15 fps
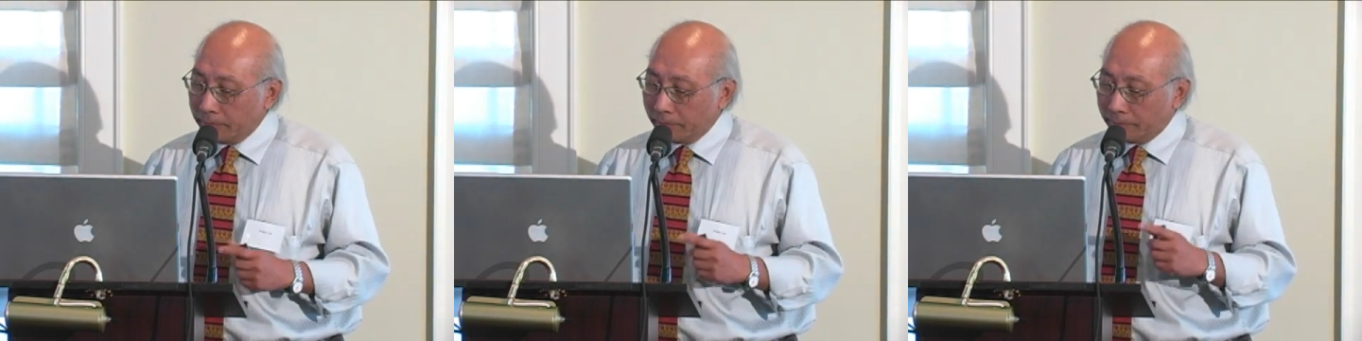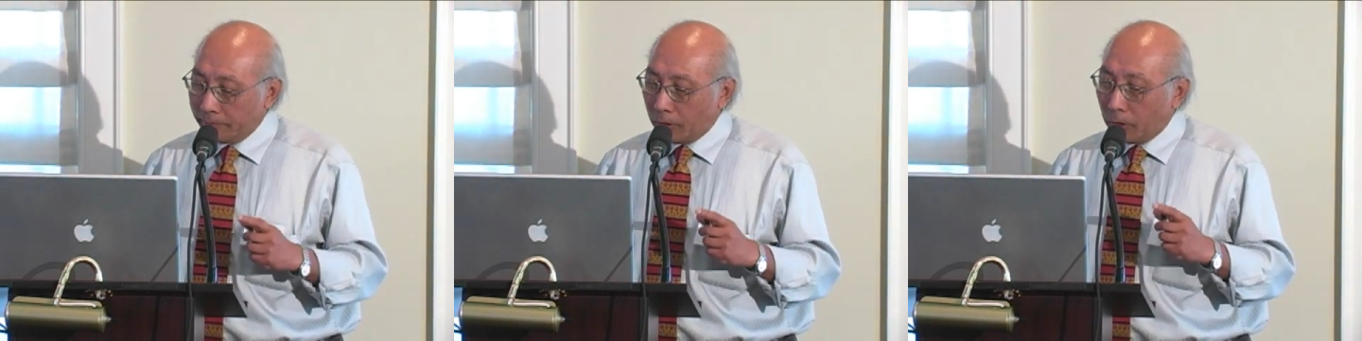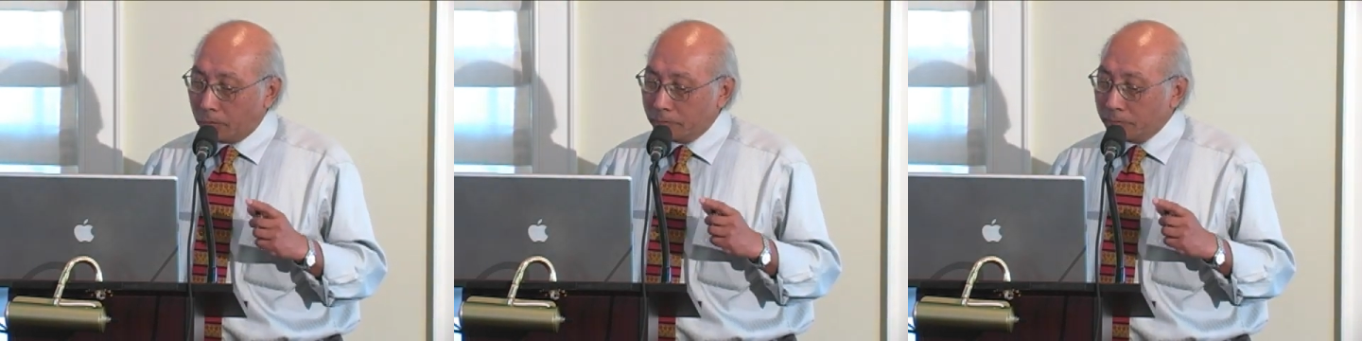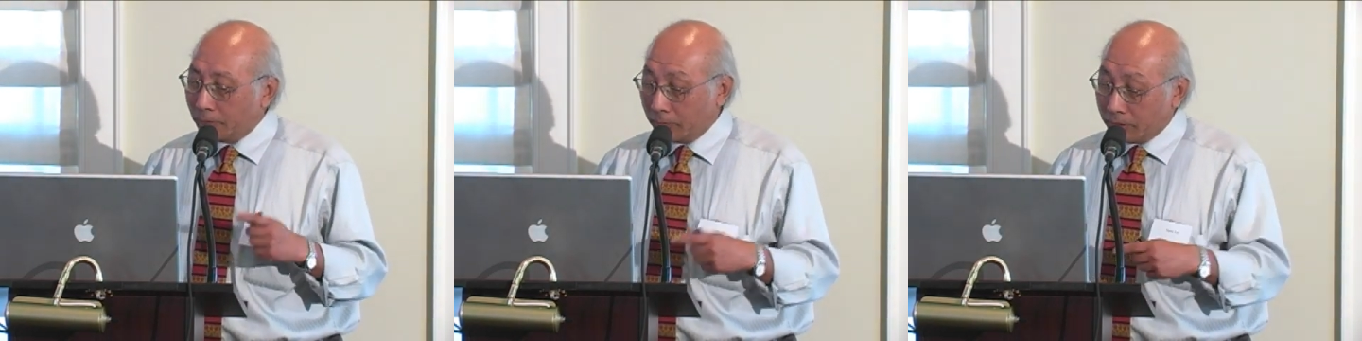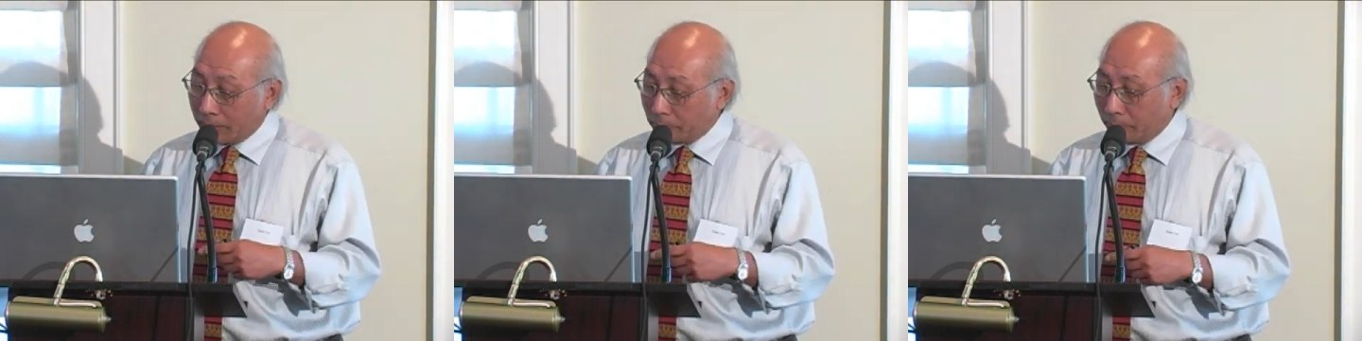from, for
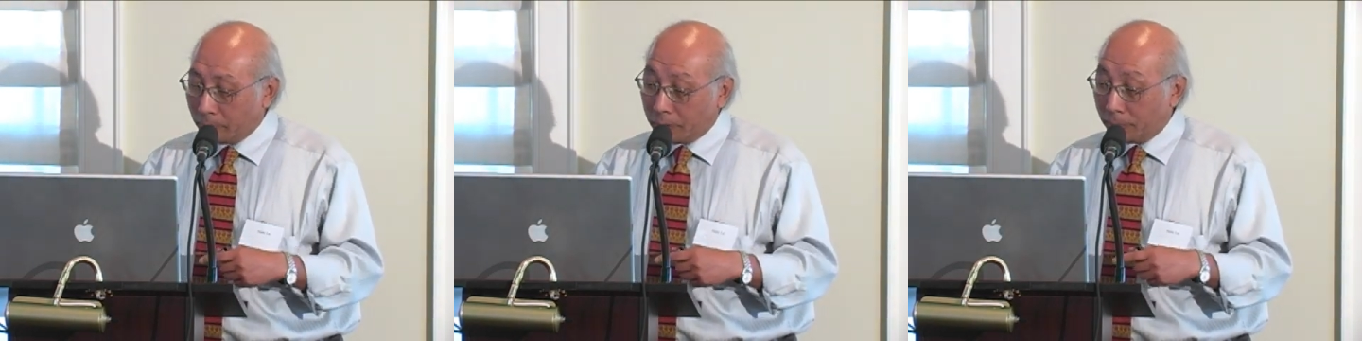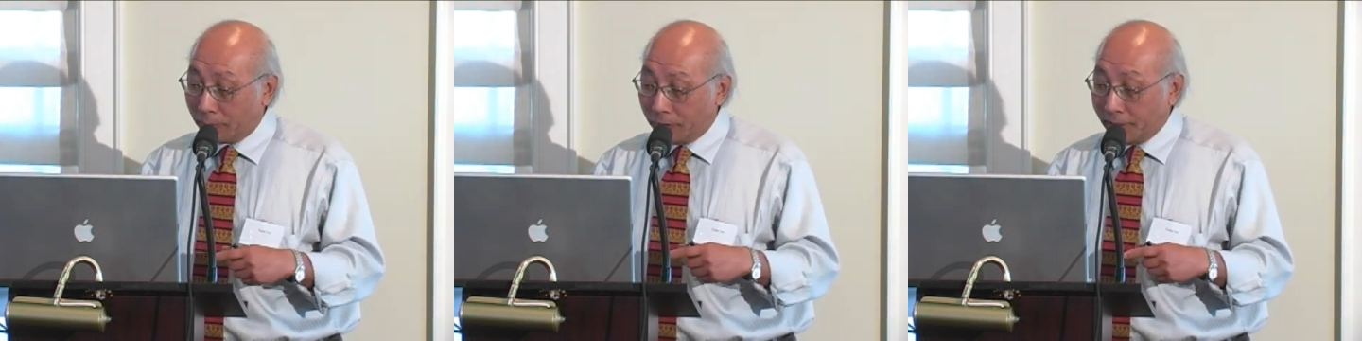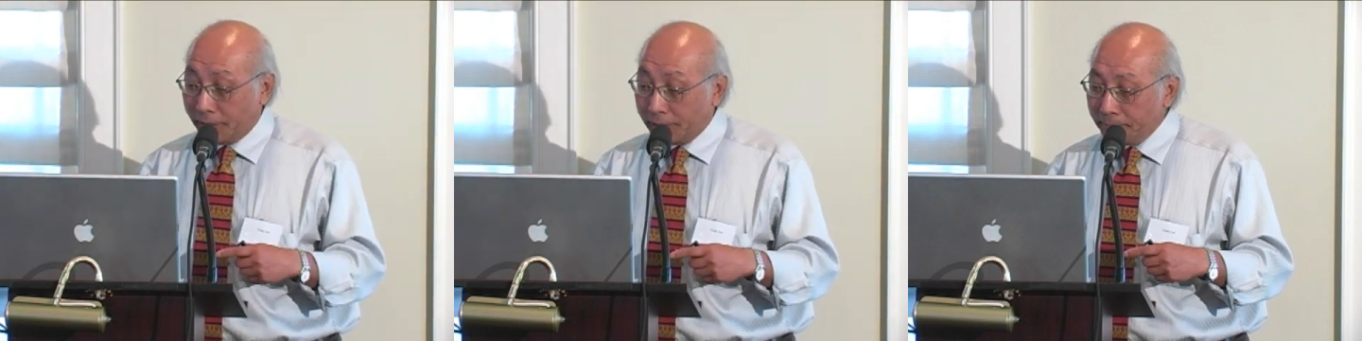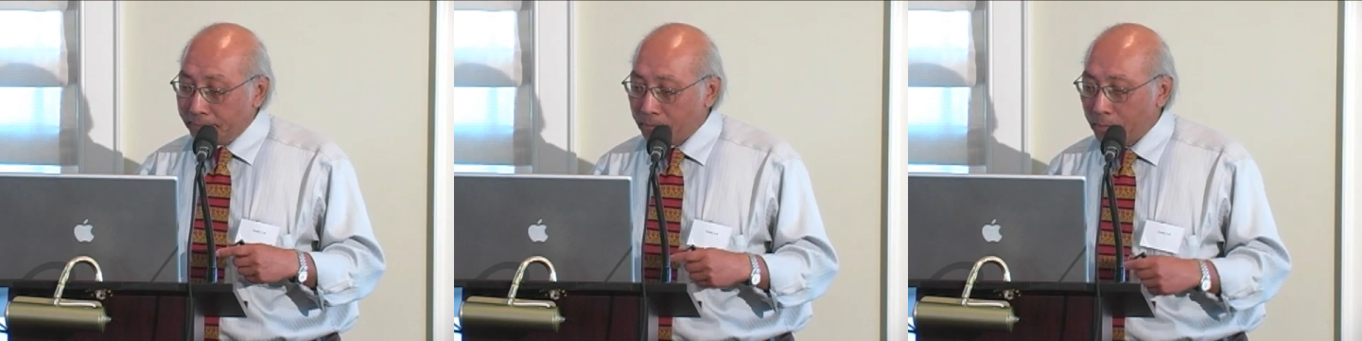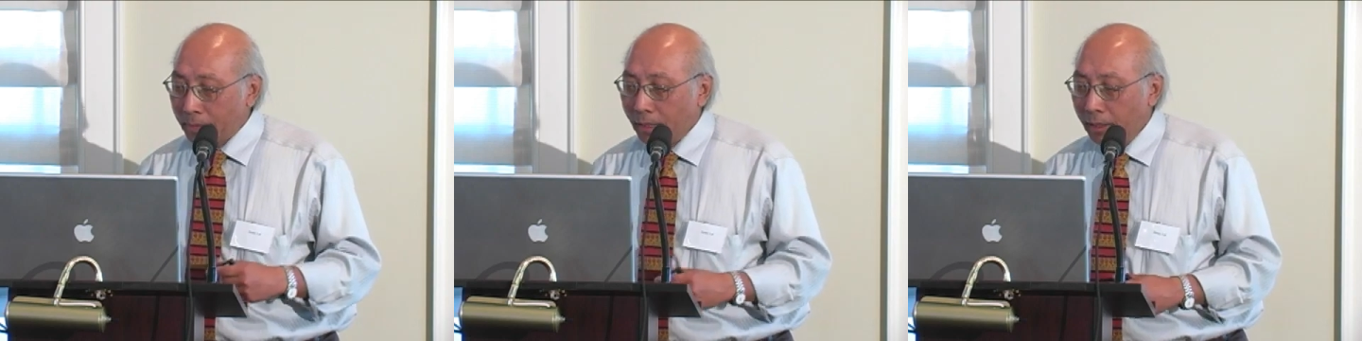example, from the brain,
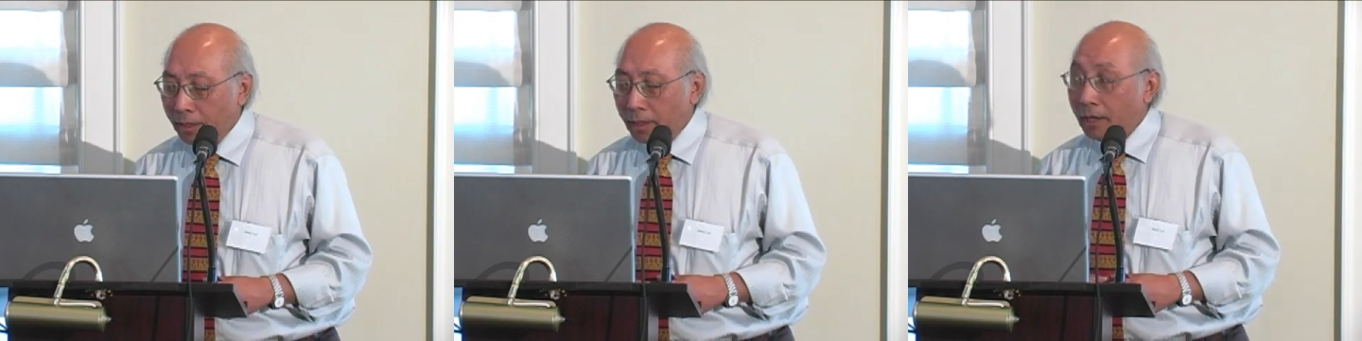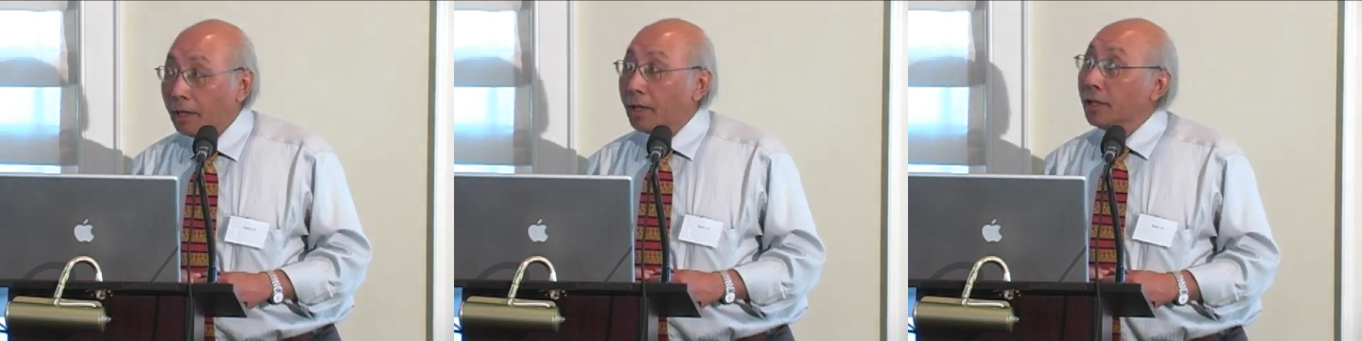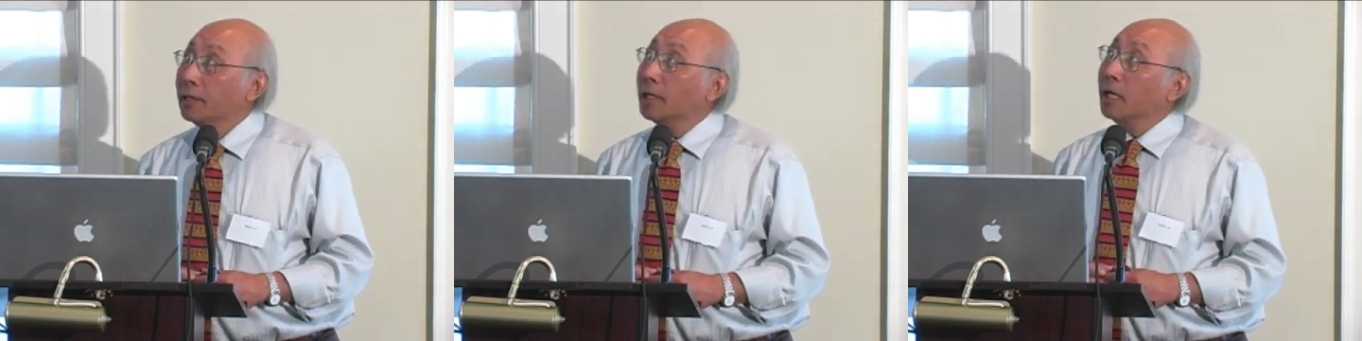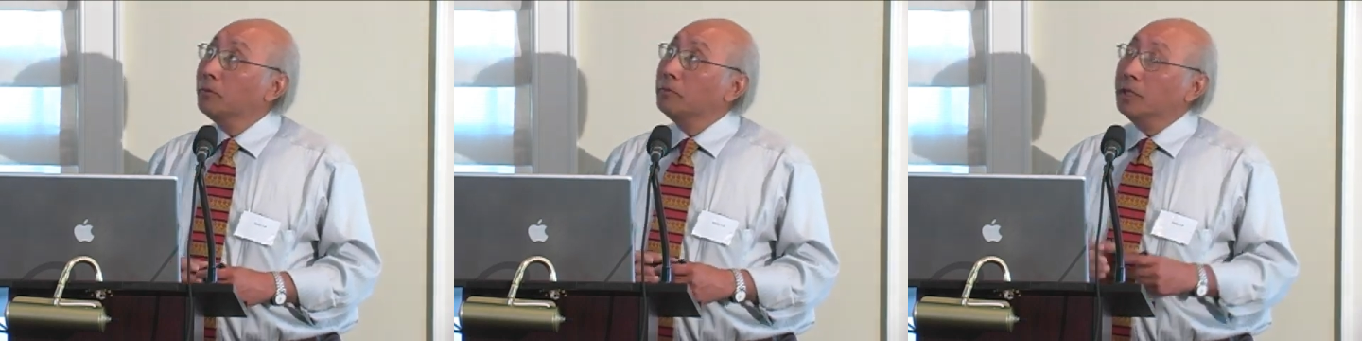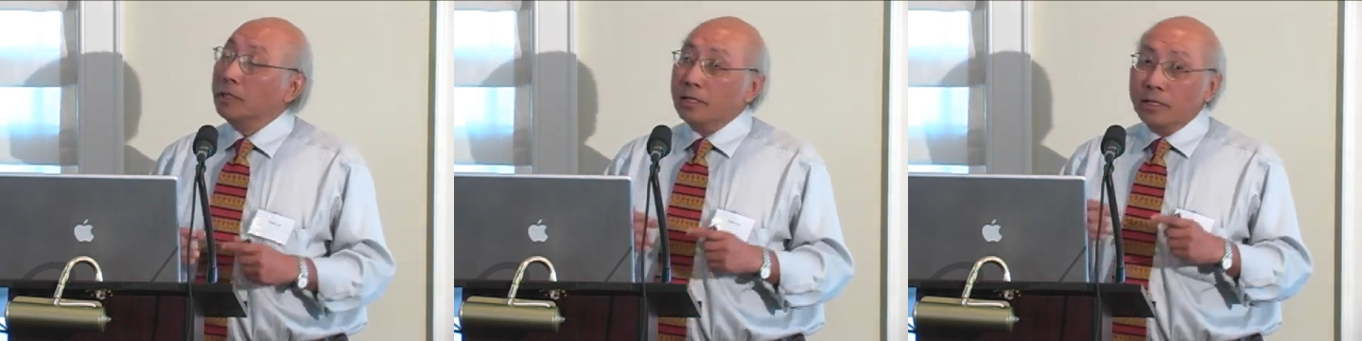and then
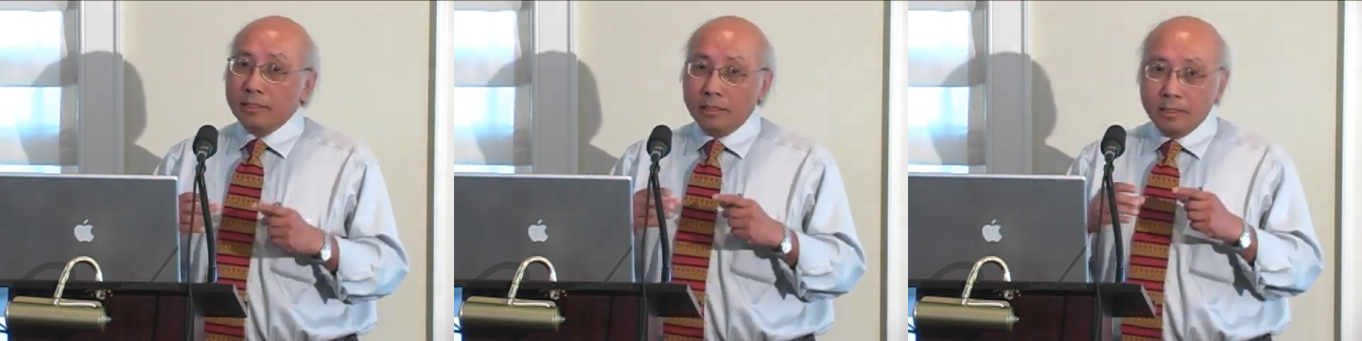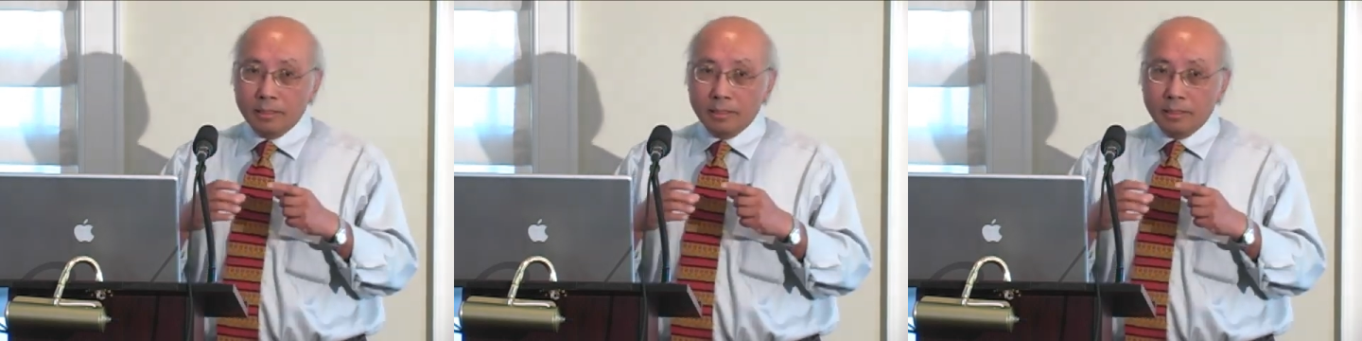we